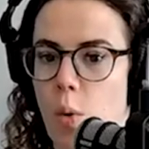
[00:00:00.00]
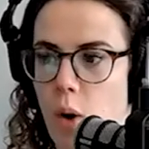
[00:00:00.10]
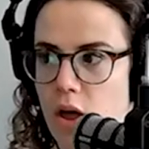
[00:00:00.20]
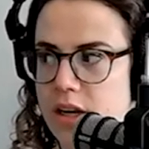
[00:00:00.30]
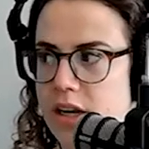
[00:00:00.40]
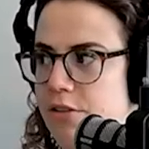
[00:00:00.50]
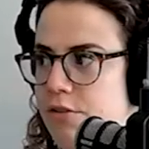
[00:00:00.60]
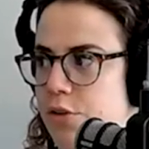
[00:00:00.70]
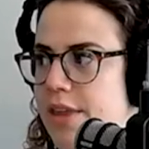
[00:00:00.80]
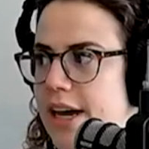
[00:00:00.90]
quality of
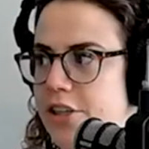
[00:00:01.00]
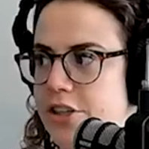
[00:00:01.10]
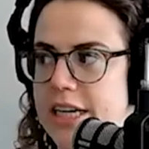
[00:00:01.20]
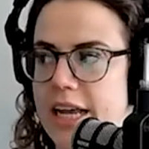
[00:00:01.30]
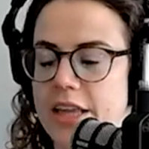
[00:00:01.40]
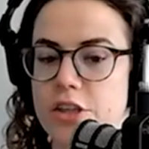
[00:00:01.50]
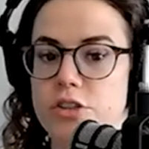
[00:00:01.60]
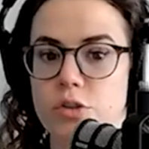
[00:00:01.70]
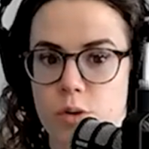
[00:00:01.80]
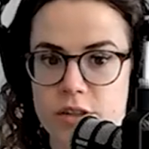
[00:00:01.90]
food that you're eating, the
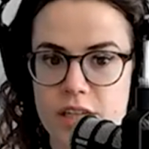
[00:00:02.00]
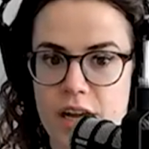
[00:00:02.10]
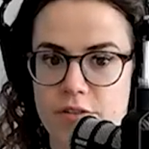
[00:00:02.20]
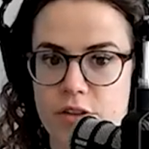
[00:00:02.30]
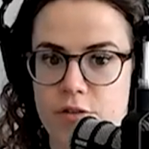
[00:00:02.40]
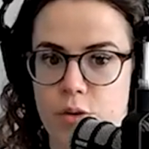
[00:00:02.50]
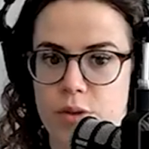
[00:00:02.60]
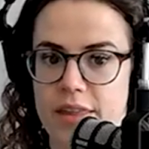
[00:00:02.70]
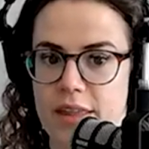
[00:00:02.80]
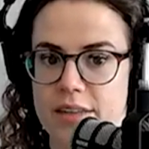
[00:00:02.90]
sourcing of the
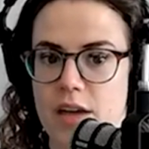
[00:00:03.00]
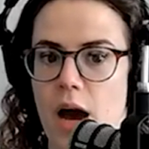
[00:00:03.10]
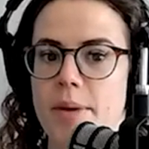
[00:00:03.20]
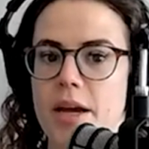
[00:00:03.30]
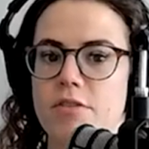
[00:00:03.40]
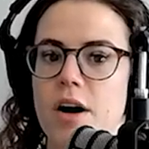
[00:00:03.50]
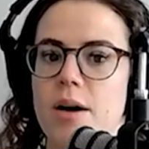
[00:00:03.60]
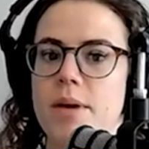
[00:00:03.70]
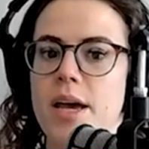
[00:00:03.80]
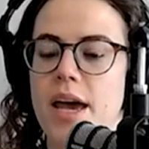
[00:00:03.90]
food that that's coming
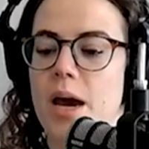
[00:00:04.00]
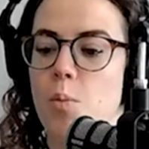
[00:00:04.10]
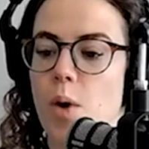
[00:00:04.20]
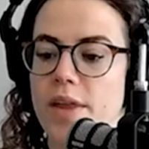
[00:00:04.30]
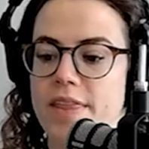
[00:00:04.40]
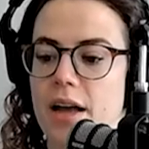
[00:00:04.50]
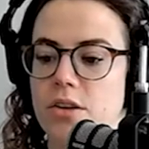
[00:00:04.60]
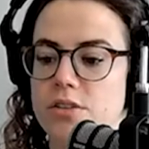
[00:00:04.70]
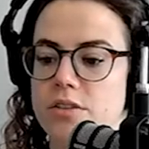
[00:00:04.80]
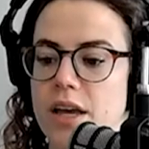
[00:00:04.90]
from, and what
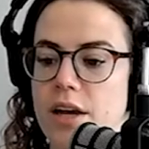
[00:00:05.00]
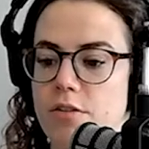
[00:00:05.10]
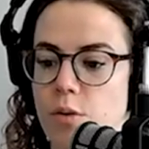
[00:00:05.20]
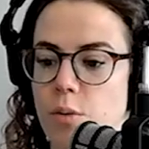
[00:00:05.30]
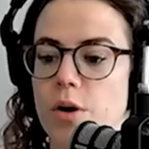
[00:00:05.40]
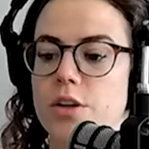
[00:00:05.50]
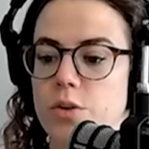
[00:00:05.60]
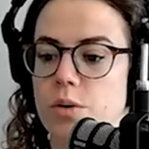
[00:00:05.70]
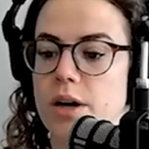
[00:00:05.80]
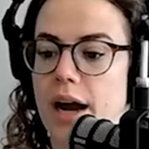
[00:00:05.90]
that looks like for
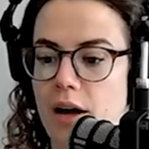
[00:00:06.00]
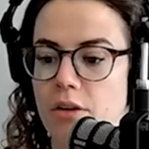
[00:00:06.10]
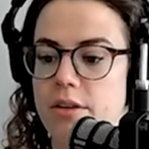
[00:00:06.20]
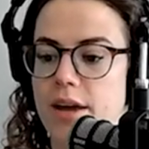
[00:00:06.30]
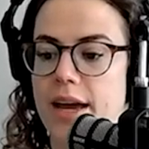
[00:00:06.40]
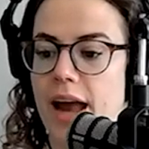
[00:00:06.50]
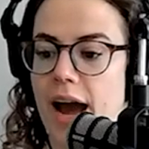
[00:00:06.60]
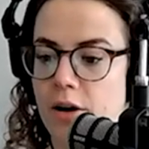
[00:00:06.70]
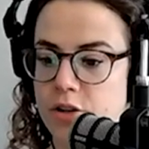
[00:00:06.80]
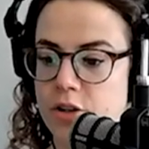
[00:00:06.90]
your health and
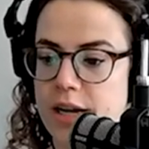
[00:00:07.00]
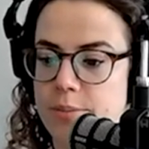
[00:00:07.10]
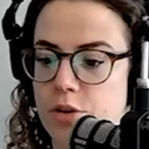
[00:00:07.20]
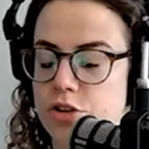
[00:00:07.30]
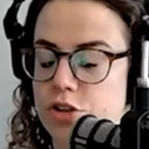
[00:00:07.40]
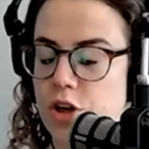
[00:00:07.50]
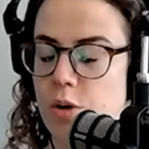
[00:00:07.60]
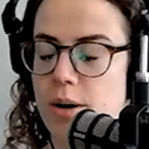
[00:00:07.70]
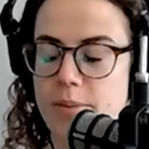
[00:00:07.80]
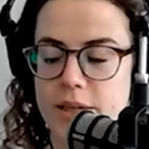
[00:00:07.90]
how you're able to
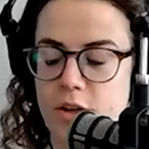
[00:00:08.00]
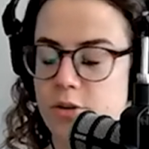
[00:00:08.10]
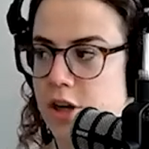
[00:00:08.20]
show up? Like you